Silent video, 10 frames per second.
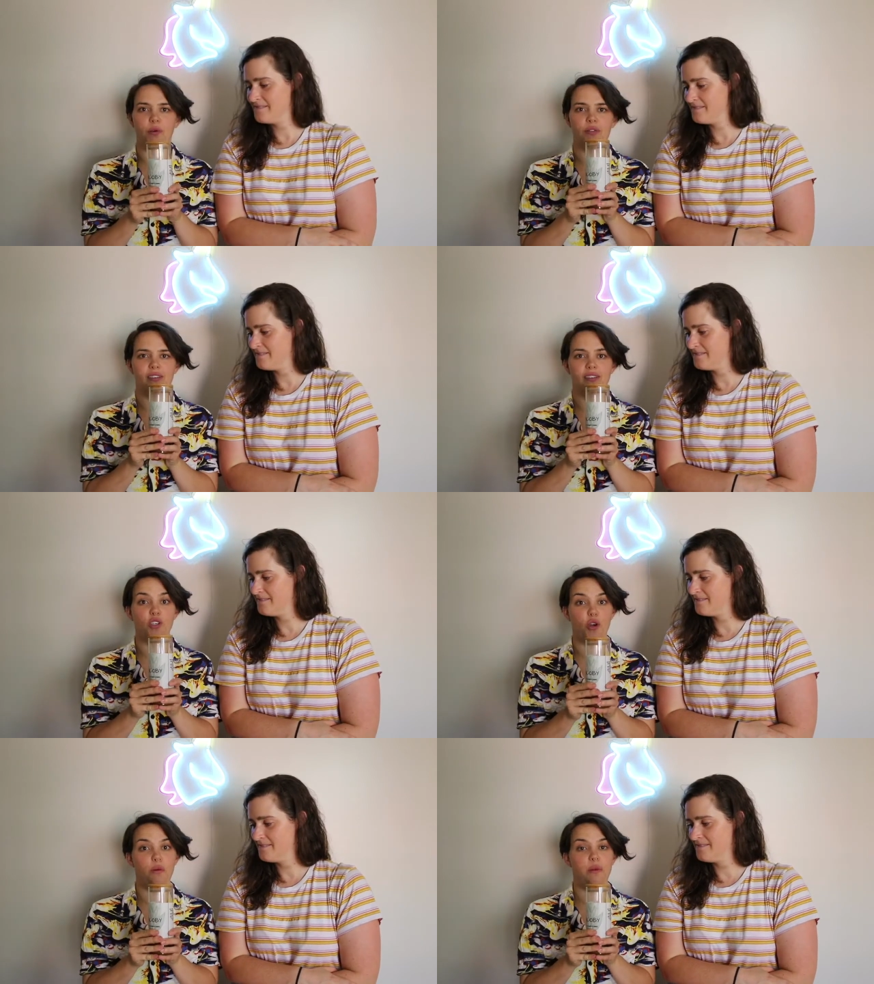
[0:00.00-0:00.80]
Speaker 1: put the
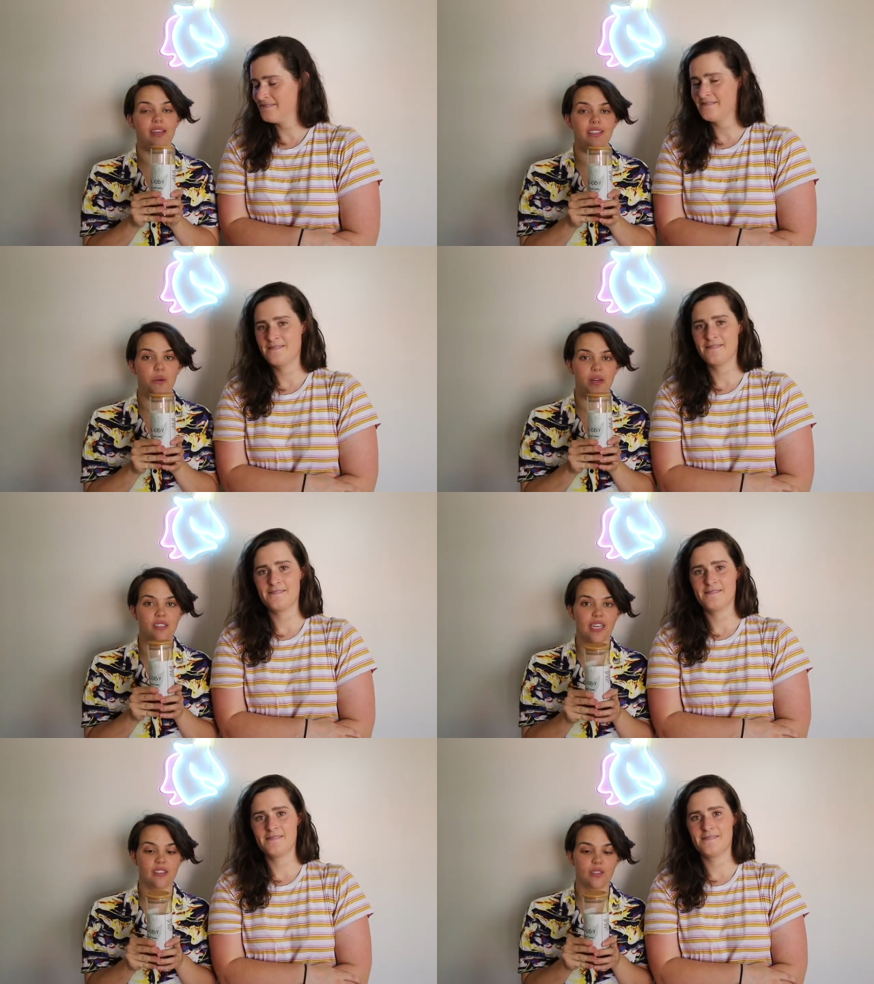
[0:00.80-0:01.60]
SCOBY into
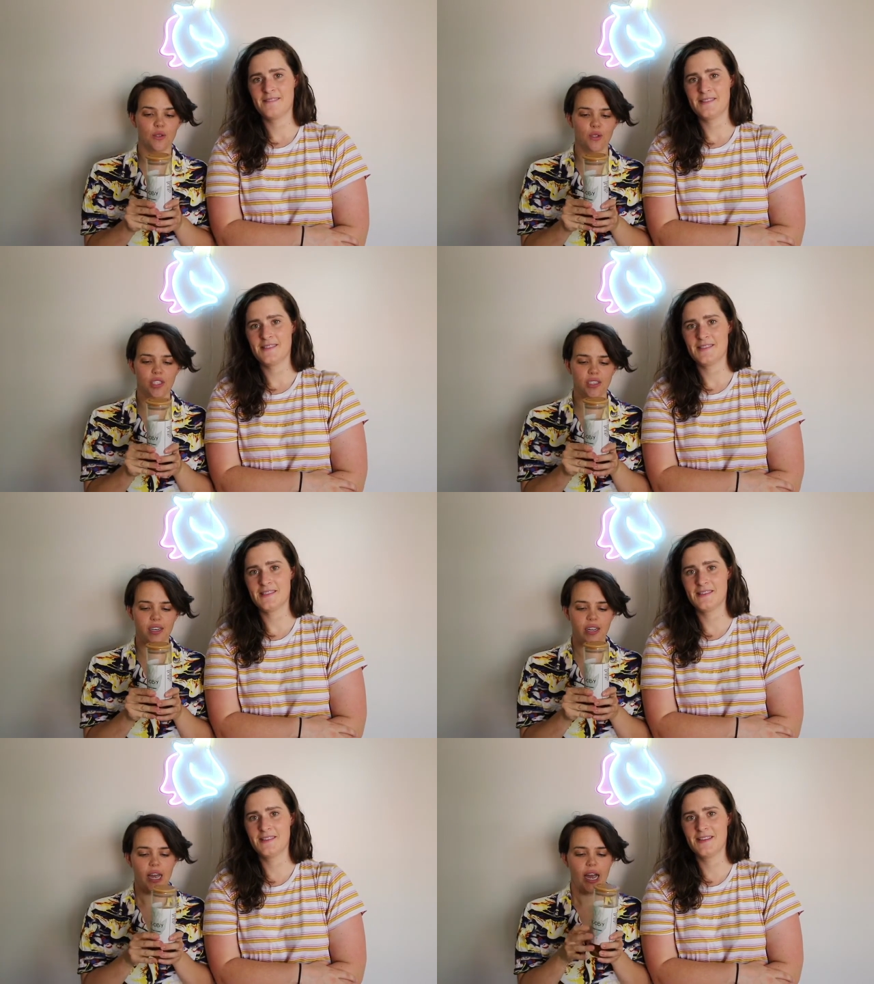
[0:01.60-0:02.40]
our tea
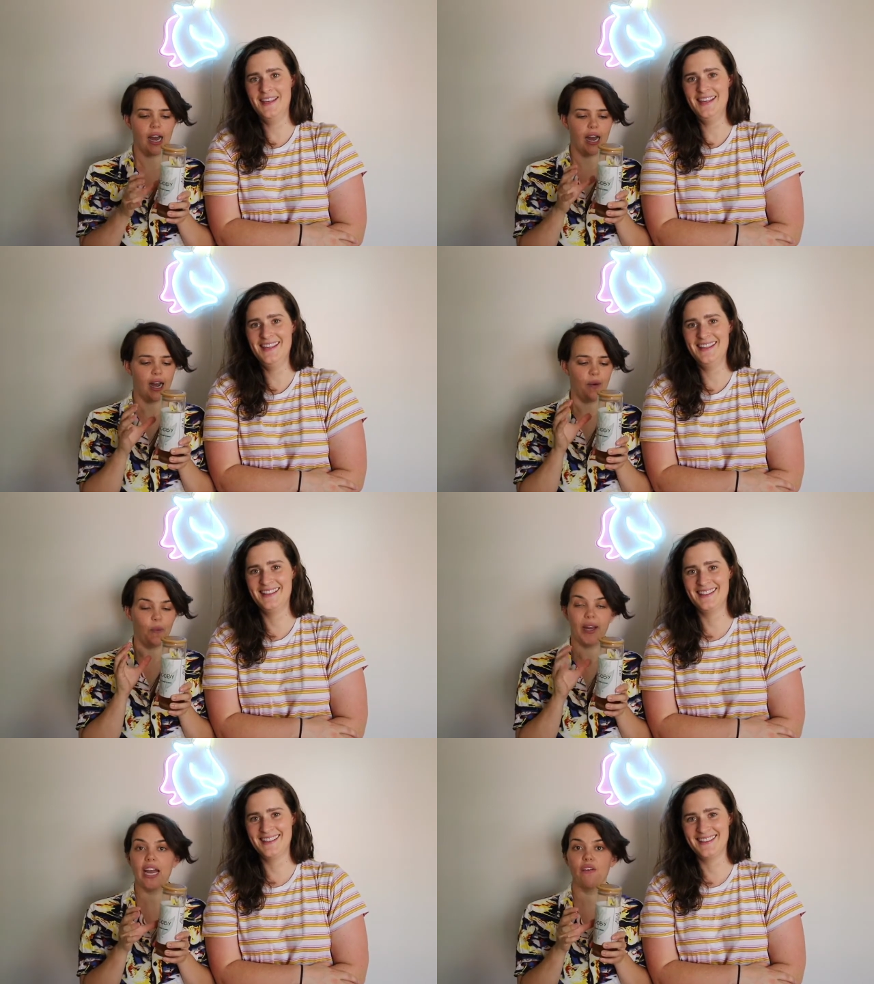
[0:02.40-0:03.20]
solution.
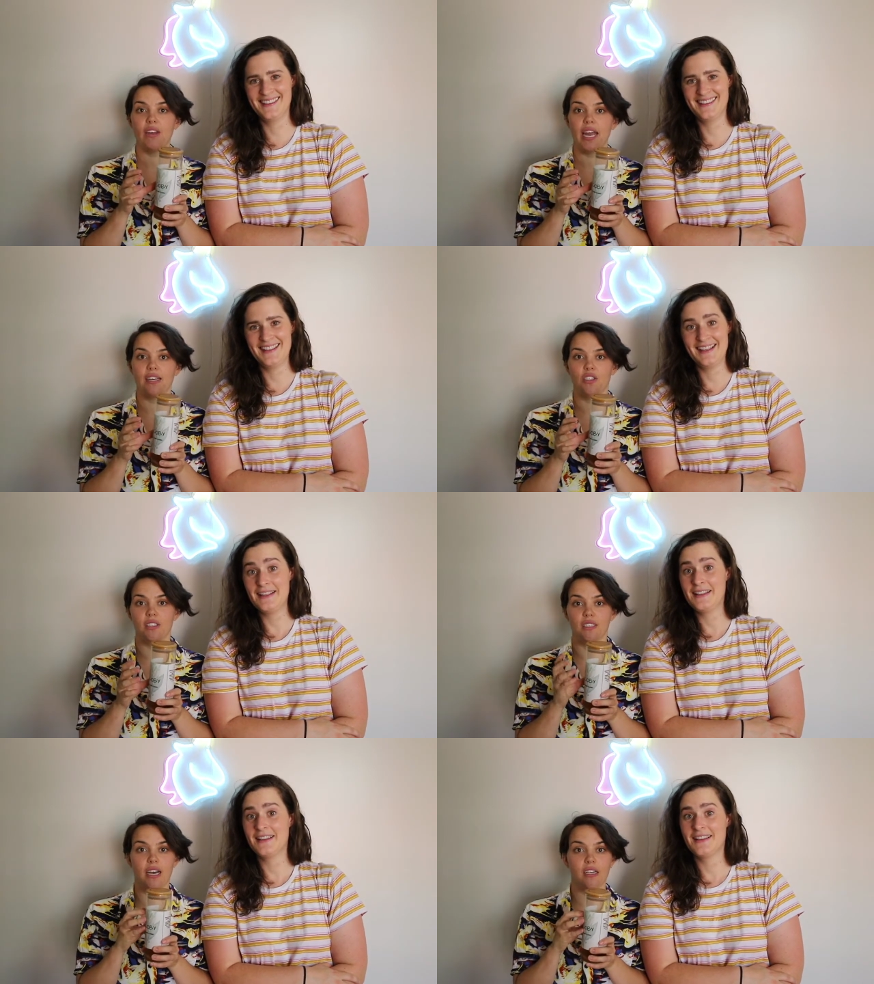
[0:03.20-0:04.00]
Uh, we haven't
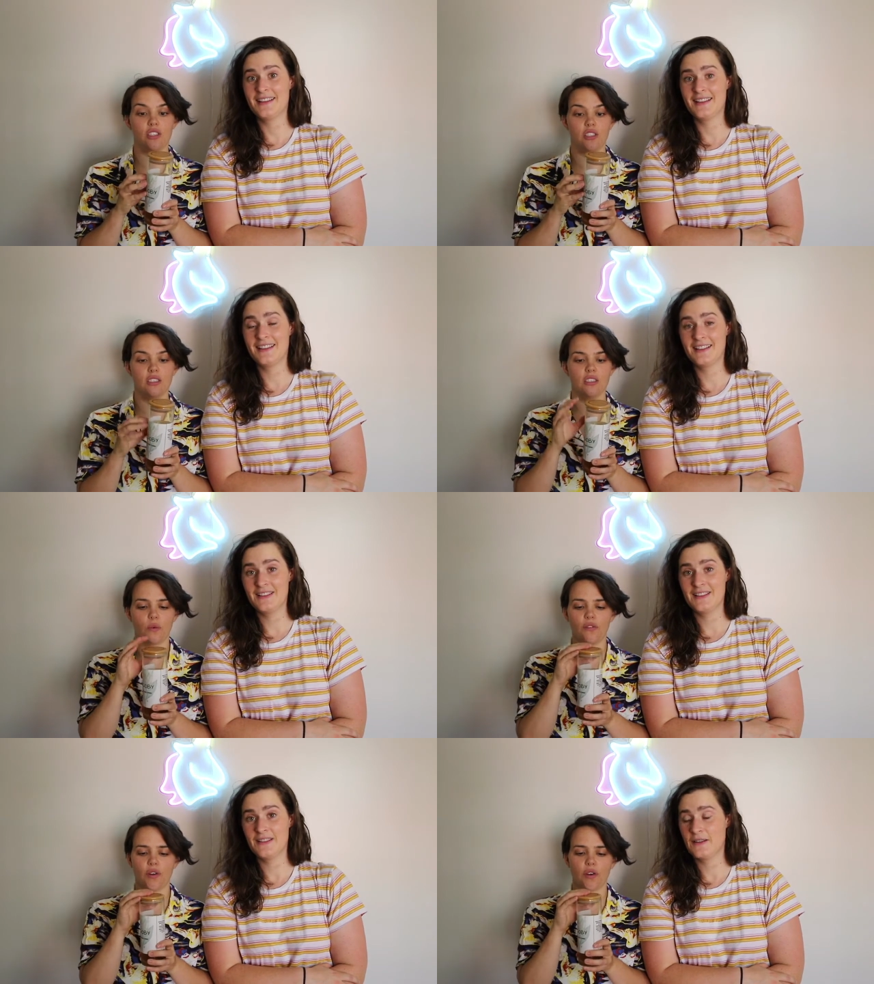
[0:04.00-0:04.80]
actually touched this
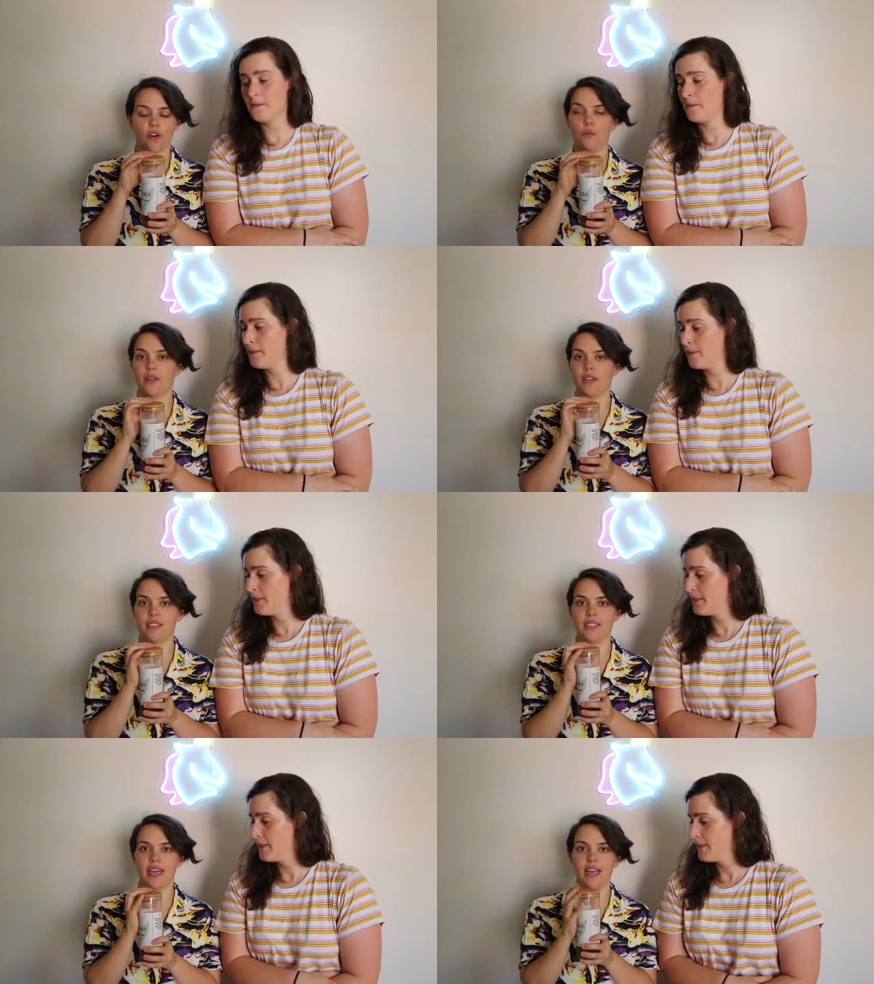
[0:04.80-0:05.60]
so we've not opened
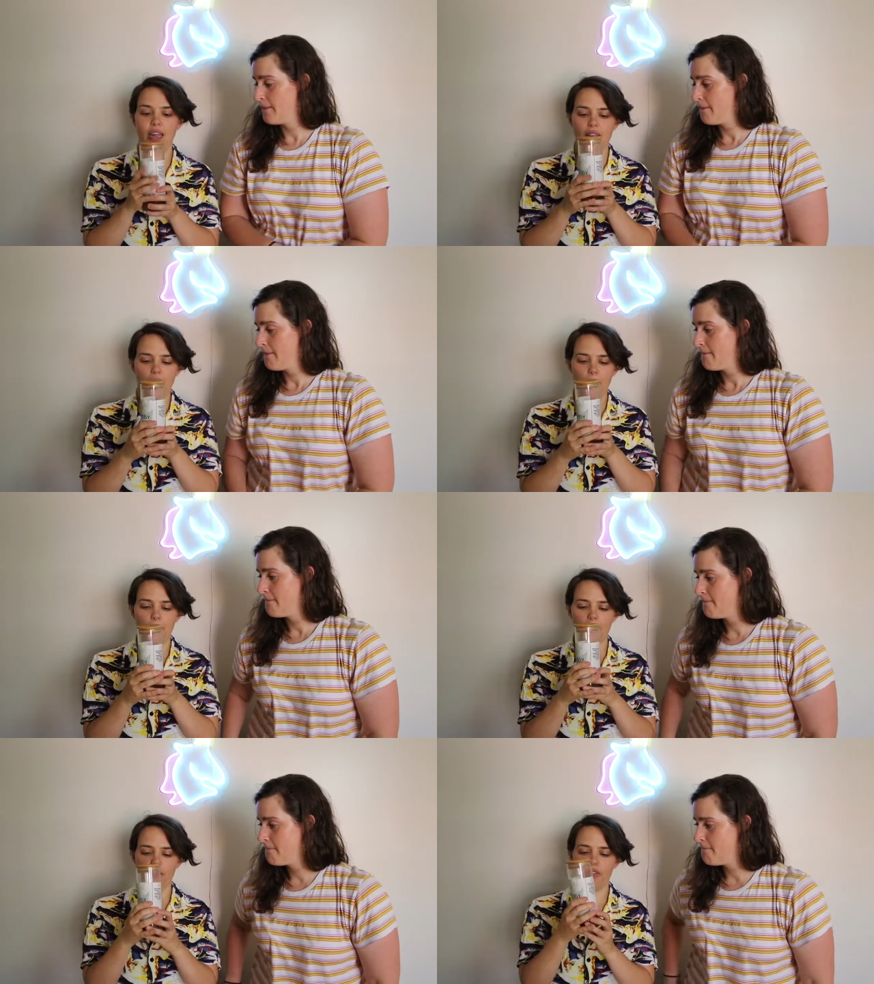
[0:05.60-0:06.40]
this yet
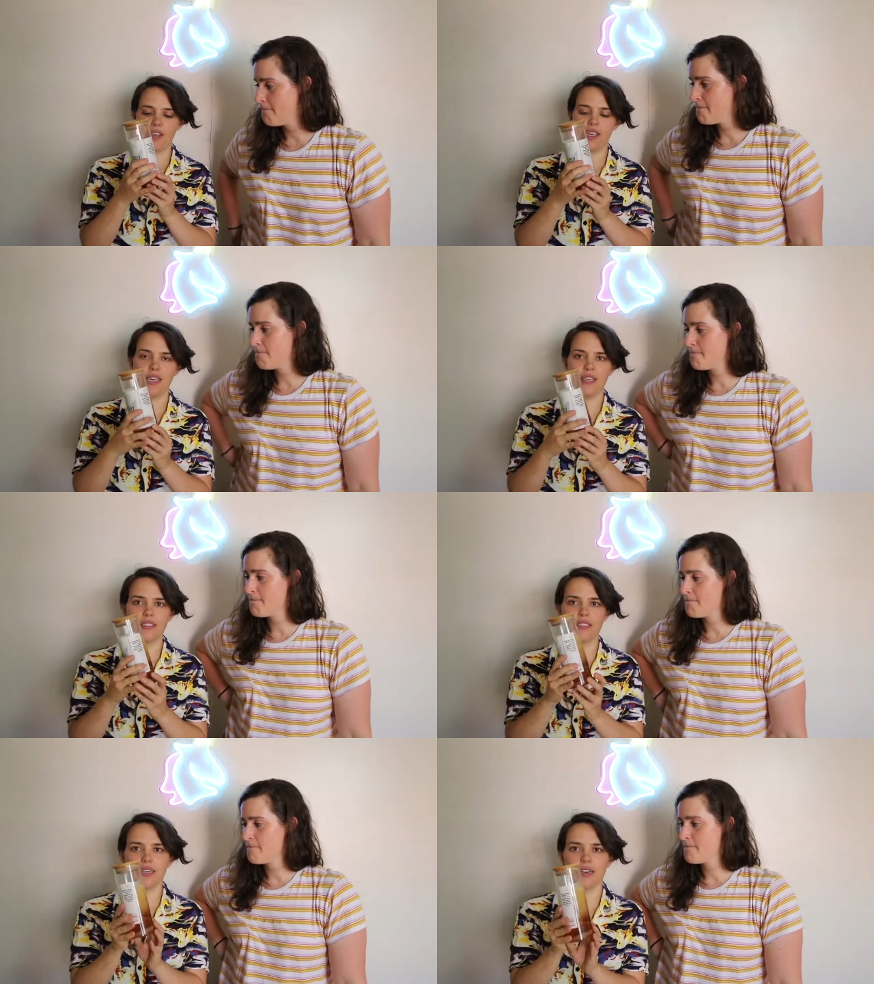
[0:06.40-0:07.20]
but the thing
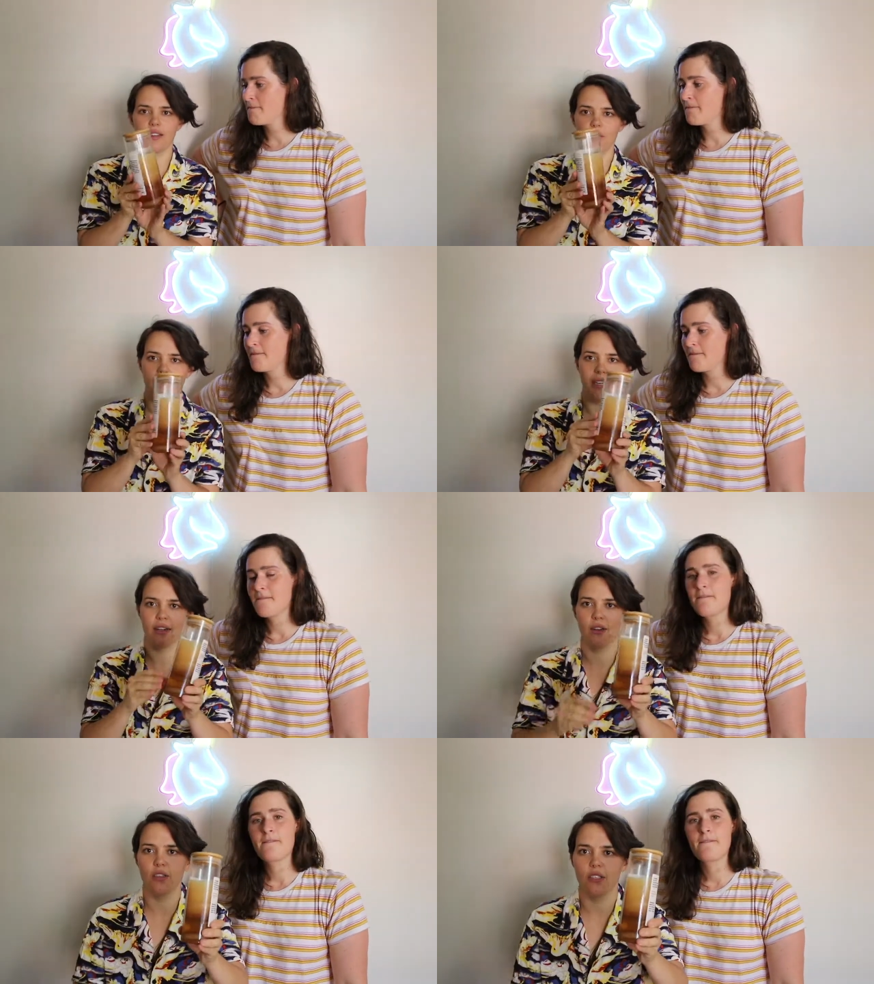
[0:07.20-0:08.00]
is, I think we
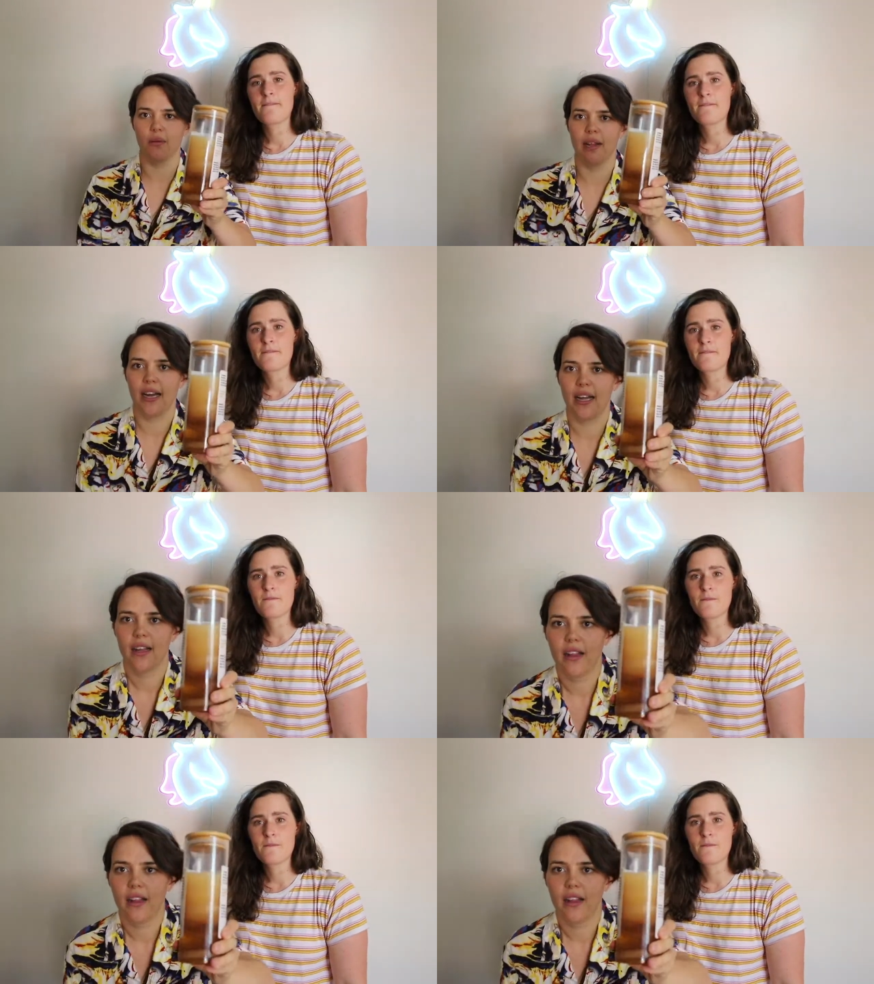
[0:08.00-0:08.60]
need a close up of that.